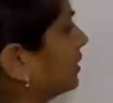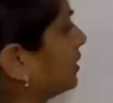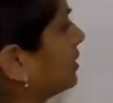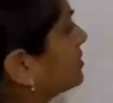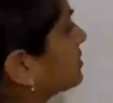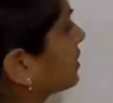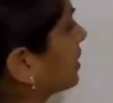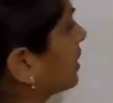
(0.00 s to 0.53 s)

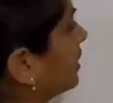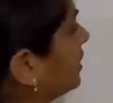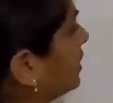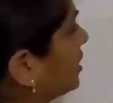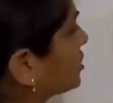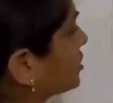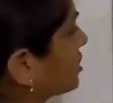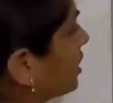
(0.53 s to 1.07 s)
is a
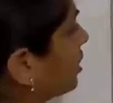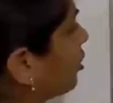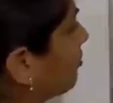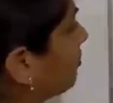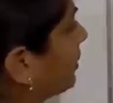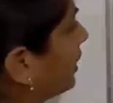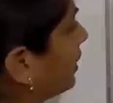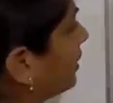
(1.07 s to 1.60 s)
conditional
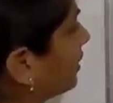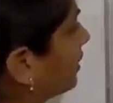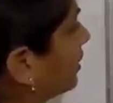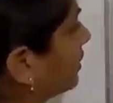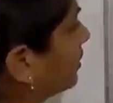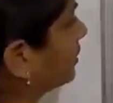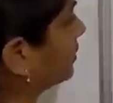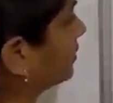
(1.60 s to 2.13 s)
operator.